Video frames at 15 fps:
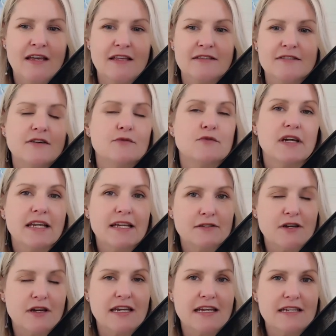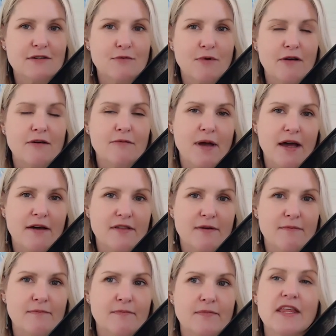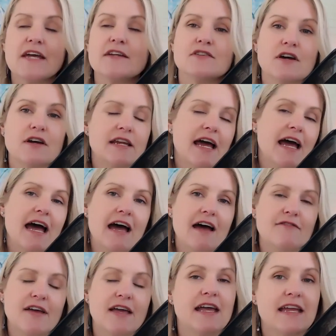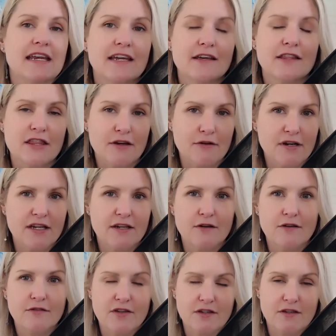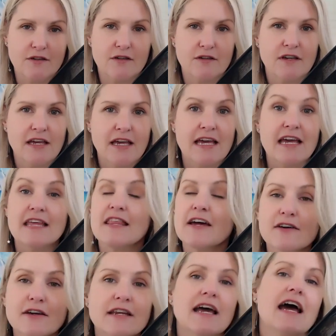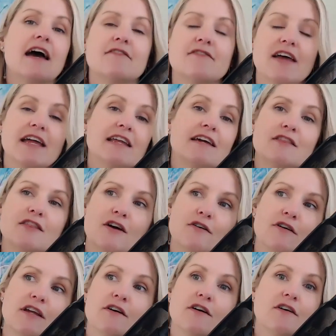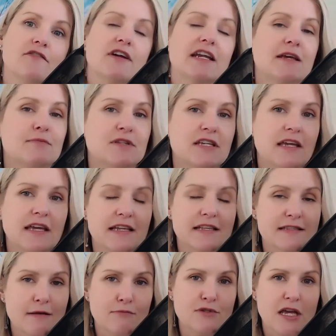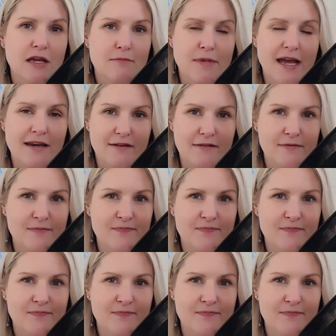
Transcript: So you really don't need to worry about them. They don't have any authority over you, they don't have any authority over any particular subject matter.